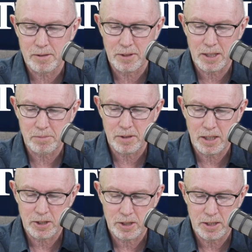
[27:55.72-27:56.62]
of the
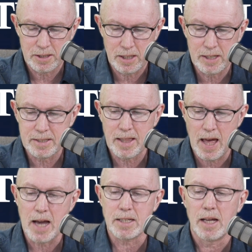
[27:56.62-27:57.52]
explanation is
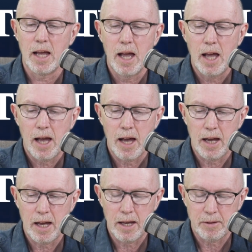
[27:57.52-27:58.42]
that
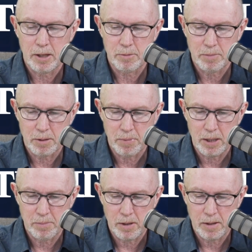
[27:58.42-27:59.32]

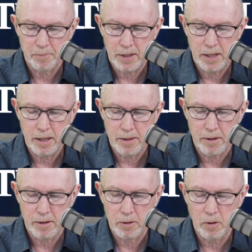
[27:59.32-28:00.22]
people
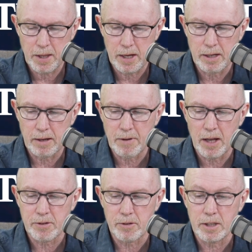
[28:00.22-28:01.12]
either know that in
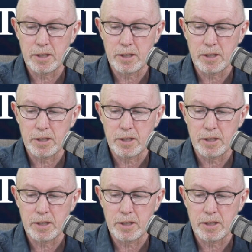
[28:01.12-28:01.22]
advance or they